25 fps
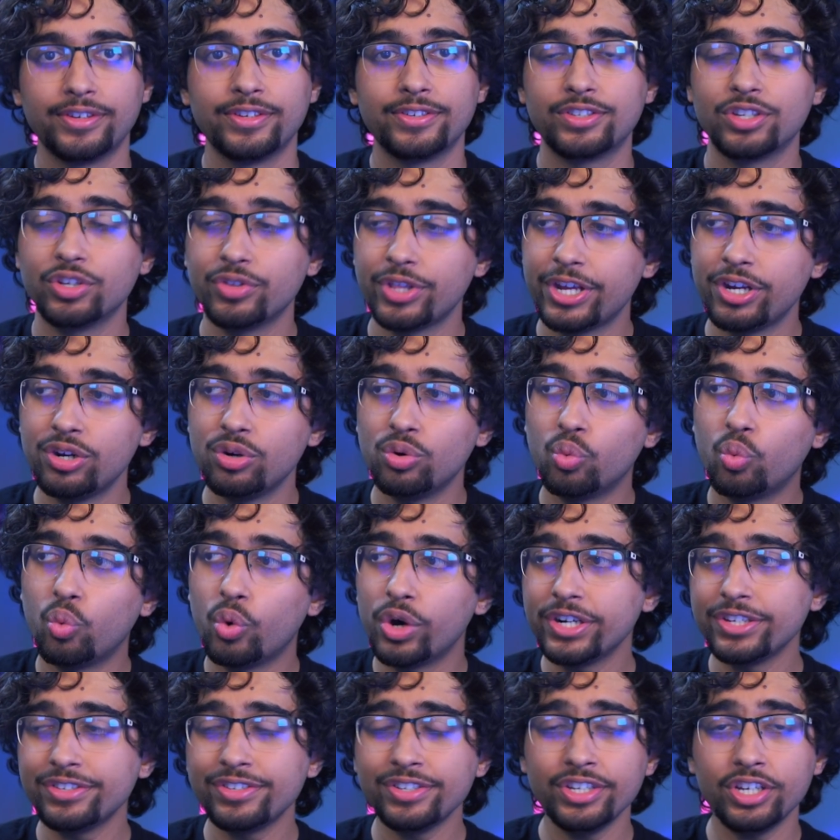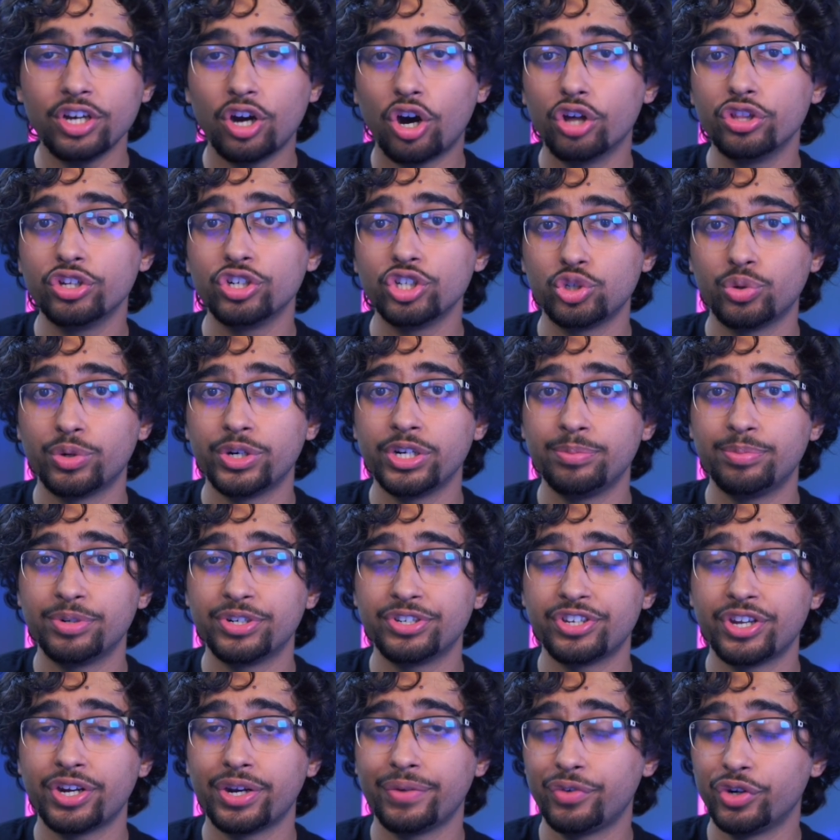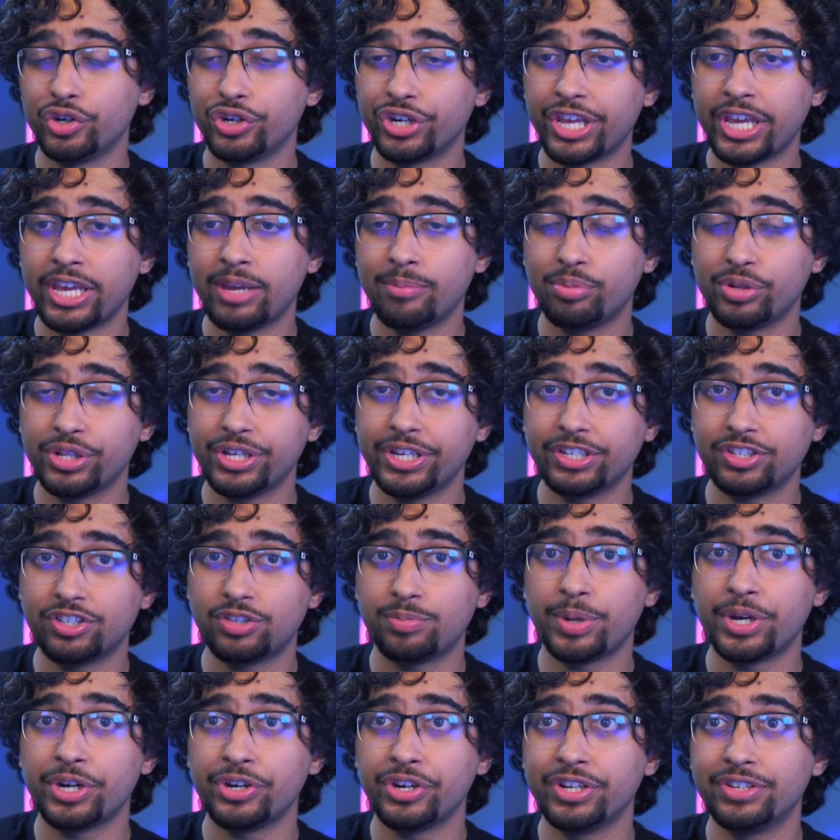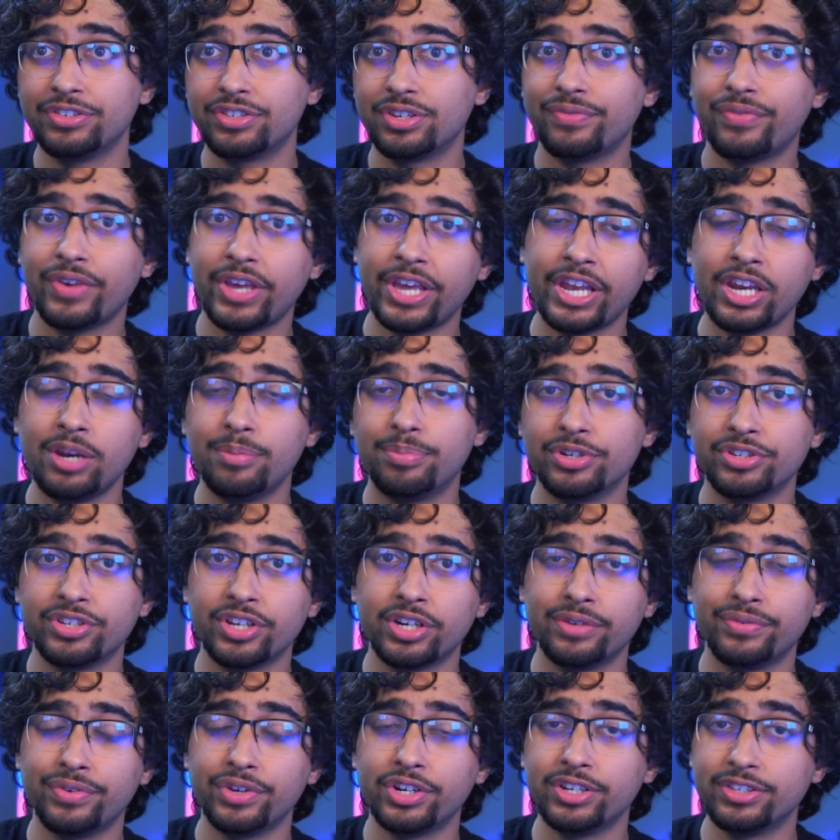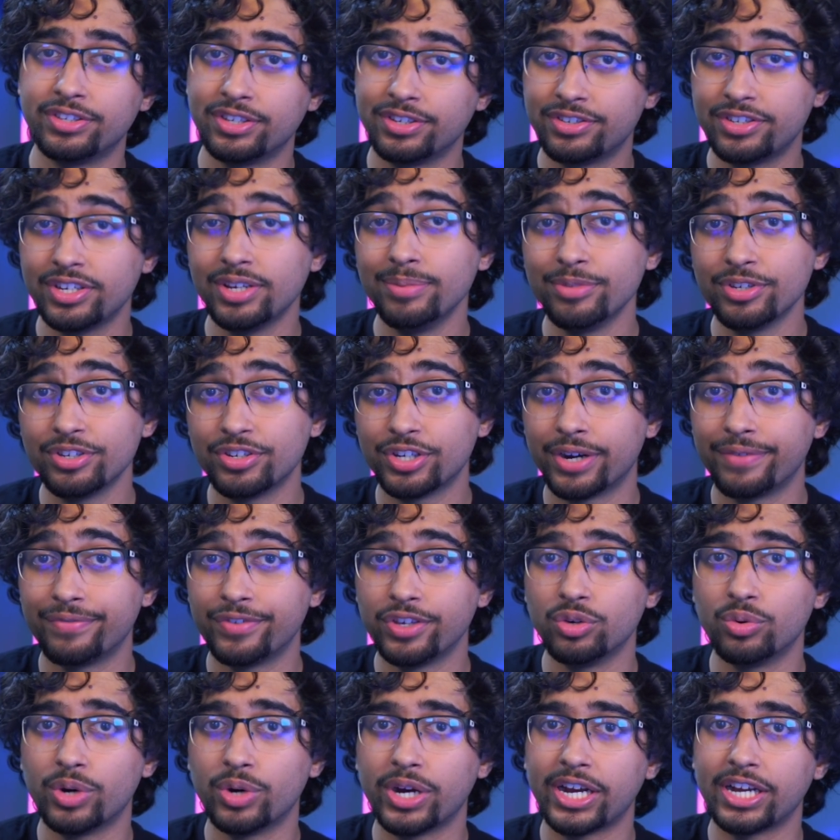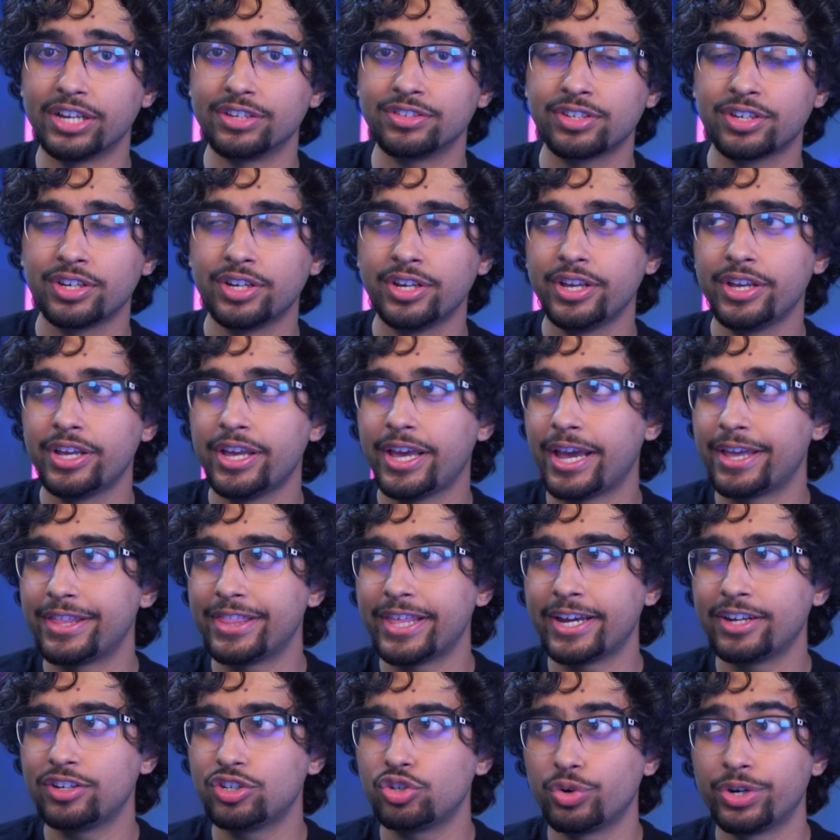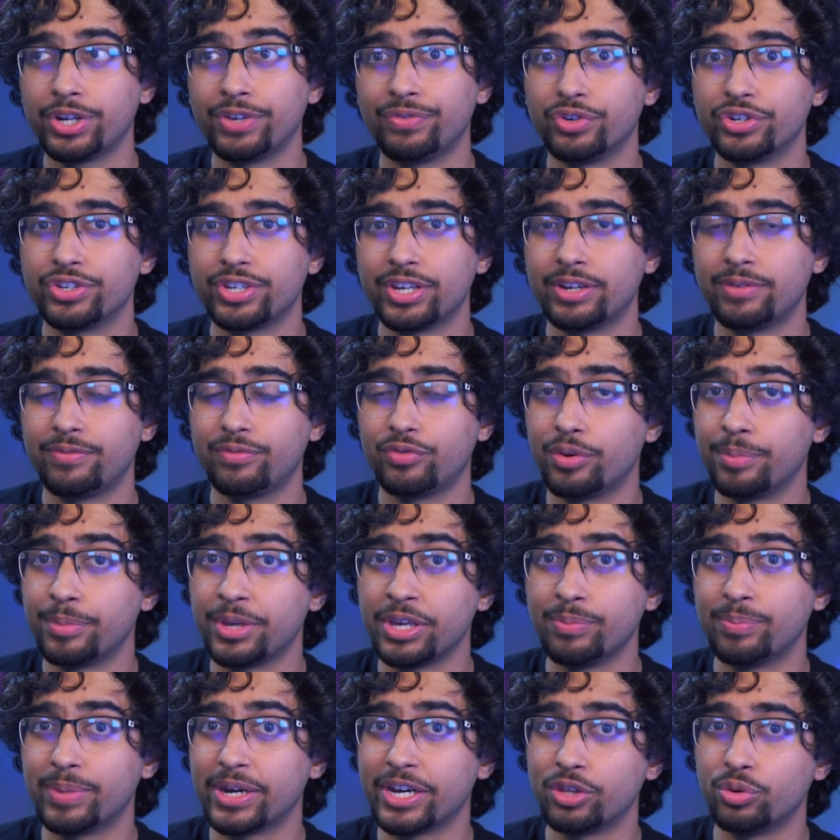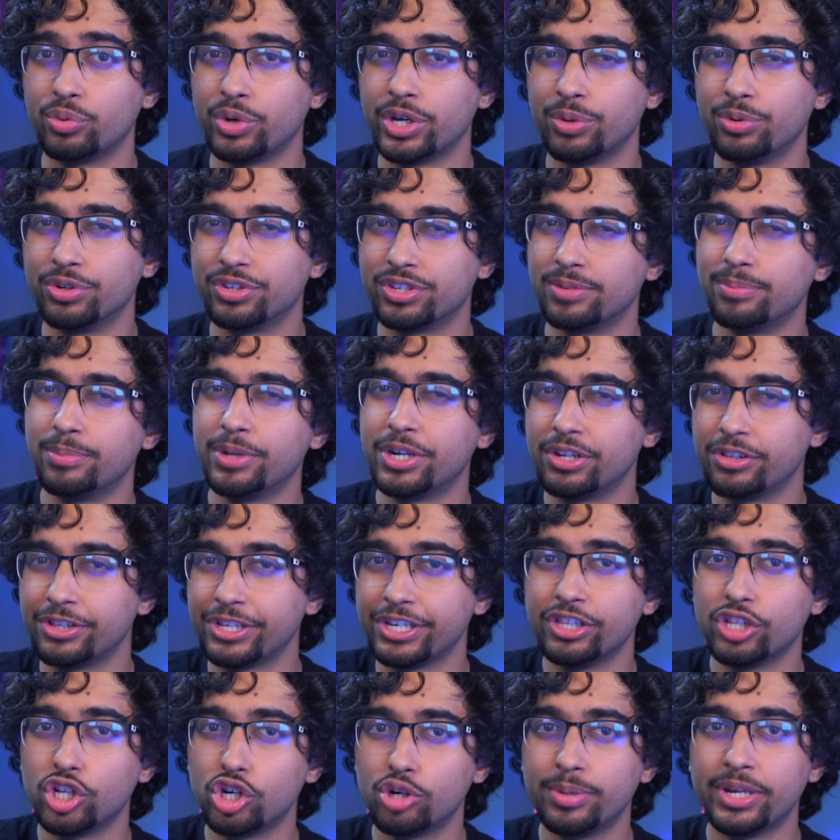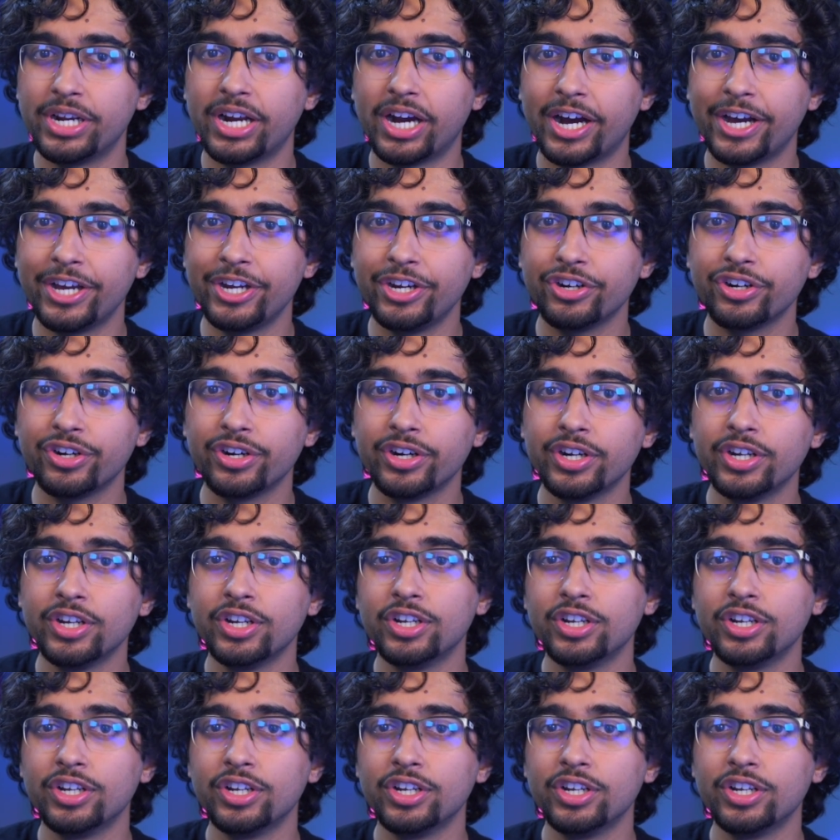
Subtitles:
So then, what is the other 20% of your gameplay experience if 80% of it is the sim stuff, you ask? and that 20% for me, by the way, was admittedly a little bit higher.